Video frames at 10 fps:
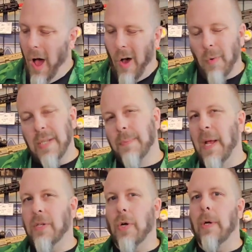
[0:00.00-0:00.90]
always
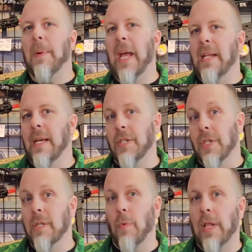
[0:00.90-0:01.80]
make sure to pay
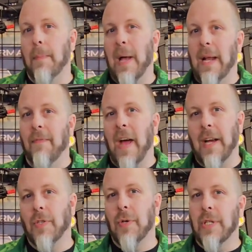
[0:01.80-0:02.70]
attention to what the
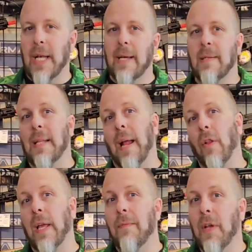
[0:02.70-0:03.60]
manufacturer says.
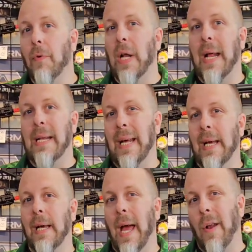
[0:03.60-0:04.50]
That'll give you an
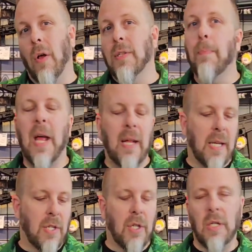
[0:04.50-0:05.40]
idea. And also pay
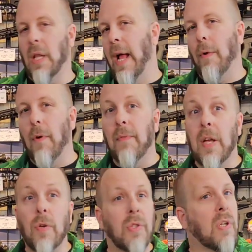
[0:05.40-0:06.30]
attention to like
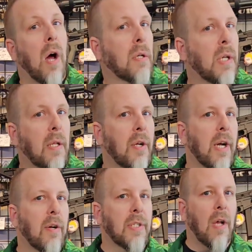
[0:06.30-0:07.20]
reviews, talk to other
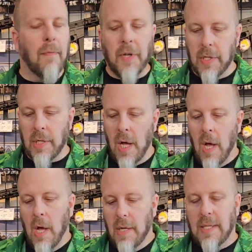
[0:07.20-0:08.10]
airsofters,
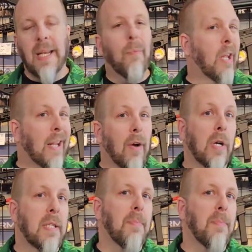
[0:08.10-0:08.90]
see what their